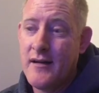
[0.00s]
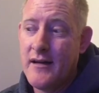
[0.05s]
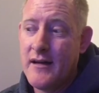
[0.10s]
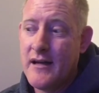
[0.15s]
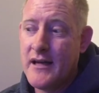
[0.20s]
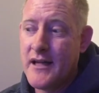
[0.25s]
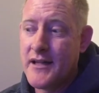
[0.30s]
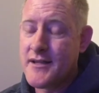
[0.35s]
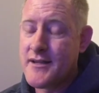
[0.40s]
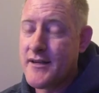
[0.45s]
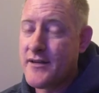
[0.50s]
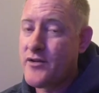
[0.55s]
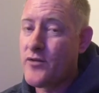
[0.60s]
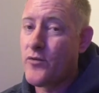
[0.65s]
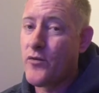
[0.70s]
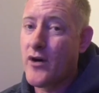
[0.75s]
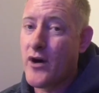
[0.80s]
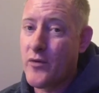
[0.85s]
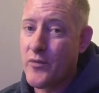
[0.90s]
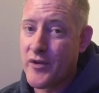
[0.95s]
And there's nothing
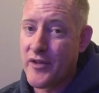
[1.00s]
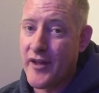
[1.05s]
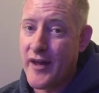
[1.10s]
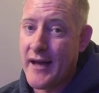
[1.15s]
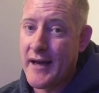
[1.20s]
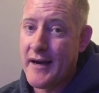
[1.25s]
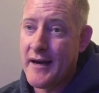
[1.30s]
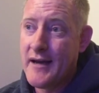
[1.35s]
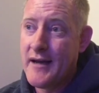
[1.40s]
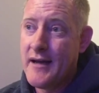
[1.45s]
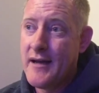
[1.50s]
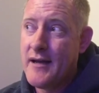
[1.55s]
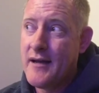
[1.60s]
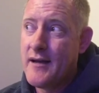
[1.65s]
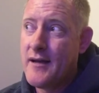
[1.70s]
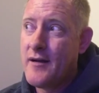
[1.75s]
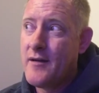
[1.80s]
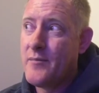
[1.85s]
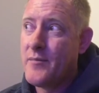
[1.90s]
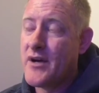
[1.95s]
wrong with that.
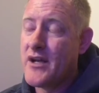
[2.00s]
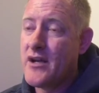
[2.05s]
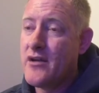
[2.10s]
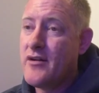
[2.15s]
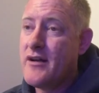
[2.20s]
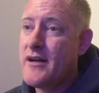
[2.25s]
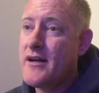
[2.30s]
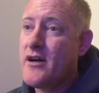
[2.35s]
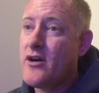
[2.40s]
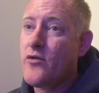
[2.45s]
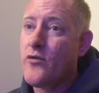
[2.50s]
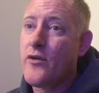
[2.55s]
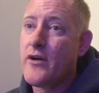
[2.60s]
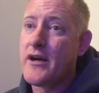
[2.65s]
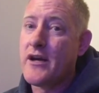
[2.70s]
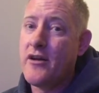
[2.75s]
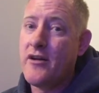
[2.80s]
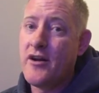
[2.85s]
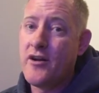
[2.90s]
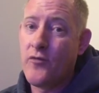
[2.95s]
But you need to go to work,
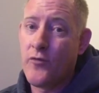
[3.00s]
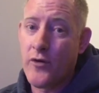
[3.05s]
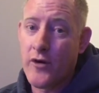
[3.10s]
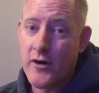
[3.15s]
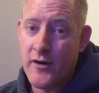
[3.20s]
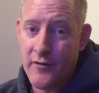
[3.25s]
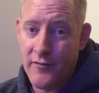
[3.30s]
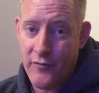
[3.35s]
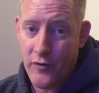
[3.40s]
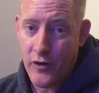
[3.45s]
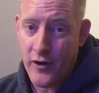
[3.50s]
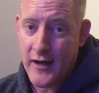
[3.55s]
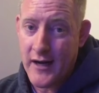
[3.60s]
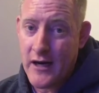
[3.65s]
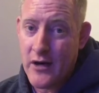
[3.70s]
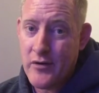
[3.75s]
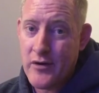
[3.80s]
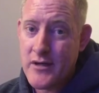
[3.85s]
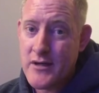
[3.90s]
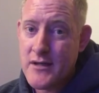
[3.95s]
and you need to work your 40
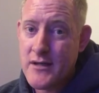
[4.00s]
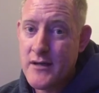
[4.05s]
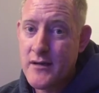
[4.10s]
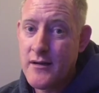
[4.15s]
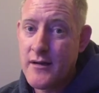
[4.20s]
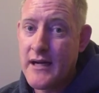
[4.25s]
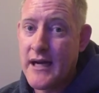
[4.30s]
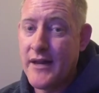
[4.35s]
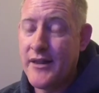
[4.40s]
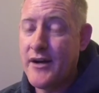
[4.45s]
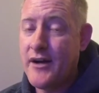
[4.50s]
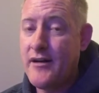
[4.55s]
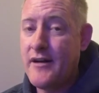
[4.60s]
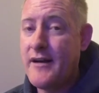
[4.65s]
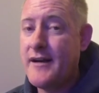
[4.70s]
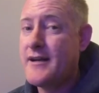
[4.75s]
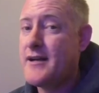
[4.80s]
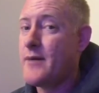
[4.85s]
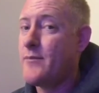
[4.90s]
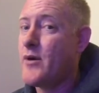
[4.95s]
hours, and then you
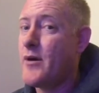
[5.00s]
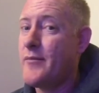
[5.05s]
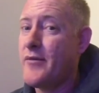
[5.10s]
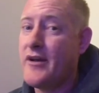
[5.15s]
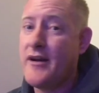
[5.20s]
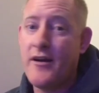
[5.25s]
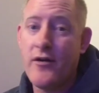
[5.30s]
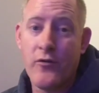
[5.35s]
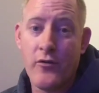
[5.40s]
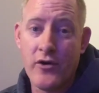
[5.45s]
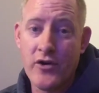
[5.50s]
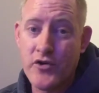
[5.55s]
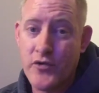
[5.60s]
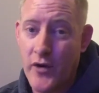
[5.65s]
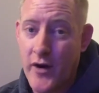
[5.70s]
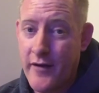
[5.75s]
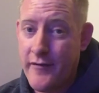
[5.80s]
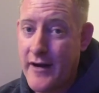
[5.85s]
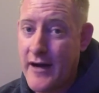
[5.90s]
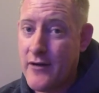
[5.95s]
need to come home and you need to work
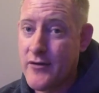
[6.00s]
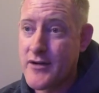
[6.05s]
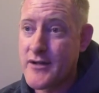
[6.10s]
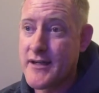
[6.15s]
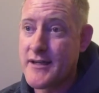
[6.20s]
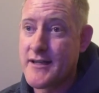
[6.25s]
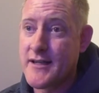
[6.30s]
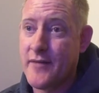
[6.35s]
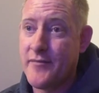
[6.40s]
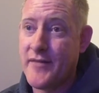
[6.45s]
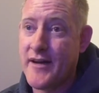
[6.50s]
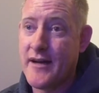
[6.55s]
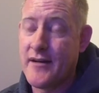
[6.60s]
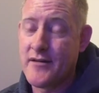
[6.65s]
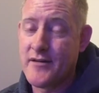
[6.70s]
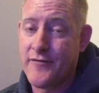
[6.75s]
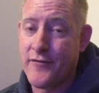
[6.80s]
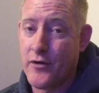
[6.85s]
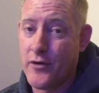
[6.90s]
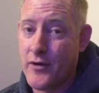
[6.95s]
12 hours on something
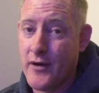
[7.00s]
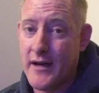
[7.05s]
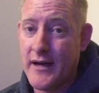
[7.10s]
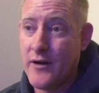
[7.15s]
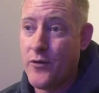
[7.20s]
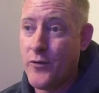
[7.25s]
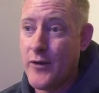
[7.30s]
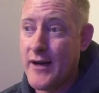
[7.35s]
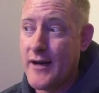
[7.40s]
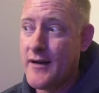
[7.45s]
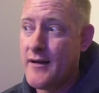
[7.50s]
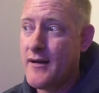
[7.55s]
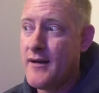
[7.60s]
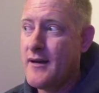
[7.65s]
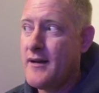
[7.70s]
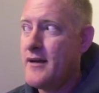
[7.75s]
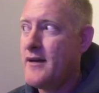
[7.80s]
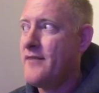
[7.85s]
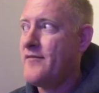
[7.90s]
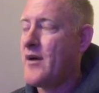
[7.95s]
else in a week.
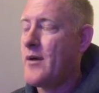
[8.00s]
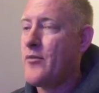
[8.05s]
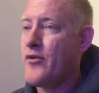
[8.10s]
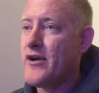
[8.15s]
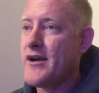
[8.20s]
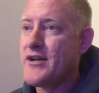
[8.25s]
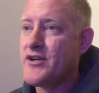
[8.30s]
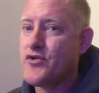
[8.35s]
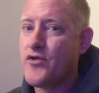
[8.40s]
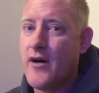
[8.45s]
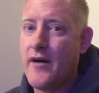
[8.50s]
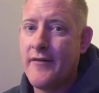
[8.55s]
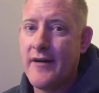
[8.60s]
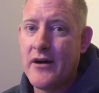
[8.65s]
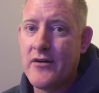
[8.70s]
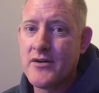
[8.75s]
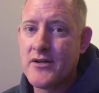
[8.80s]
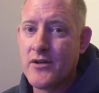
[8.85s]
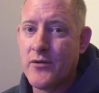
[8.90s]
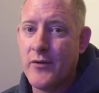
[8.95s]
If I'm working 12
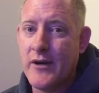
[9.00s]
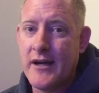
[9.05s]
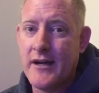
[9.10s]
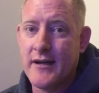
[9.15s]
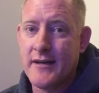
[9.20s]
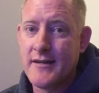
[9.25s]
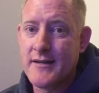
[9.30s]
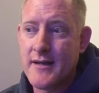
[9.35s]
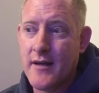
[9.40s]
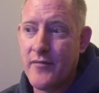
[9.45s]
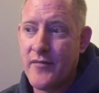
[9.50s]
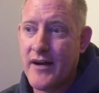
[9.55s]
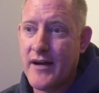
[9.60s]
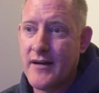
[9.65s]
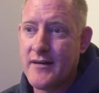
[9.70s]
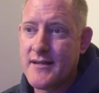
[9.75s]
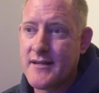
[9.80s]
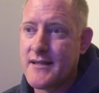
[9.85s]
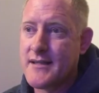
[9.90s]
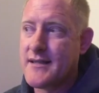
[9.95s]
hours in a week on something
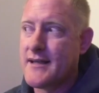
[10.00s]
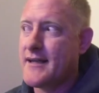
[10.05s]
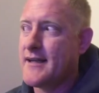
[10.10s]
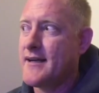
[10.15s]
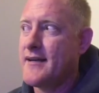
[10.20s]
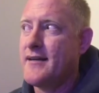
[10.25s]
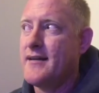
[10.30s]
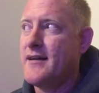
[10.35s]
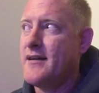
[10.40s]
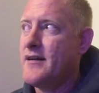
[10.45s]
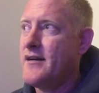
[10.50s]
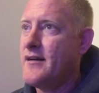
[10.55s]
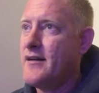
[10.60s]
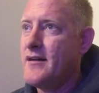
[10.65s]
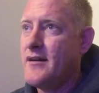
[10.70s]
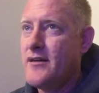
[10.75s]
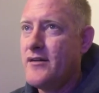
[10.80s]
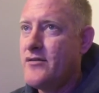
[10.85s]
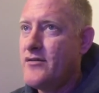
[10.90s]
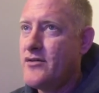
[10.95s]
else, it's like
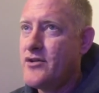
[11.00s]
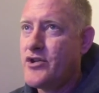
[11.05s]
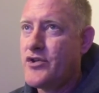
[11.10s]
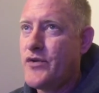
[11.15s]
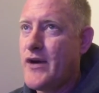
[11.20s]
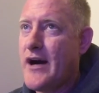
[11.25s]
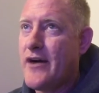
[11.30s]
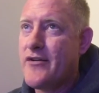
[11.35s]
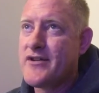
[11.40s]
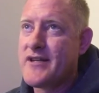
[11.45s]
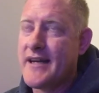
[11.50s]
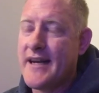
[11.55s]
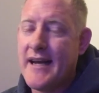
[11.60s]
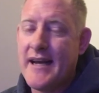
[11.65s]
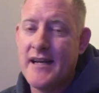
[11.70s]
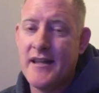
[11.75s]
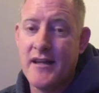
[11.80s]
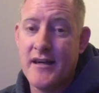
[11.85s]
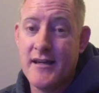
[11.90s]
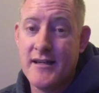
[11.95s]
2 hours a day,
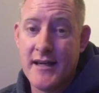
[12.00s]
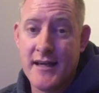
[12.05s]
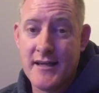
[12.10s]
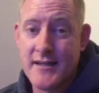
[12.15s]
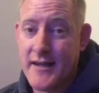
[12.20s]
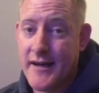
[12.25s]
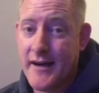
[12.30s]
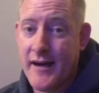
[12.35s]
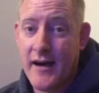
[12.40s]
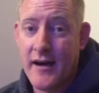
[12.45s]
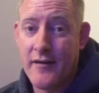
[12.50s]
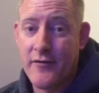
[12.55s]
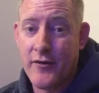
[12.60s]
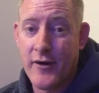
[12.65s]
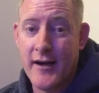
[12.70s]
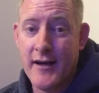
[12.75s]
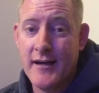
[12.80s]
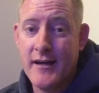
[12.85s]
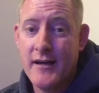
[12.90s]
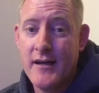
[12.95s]
and then you take Sunday off, right?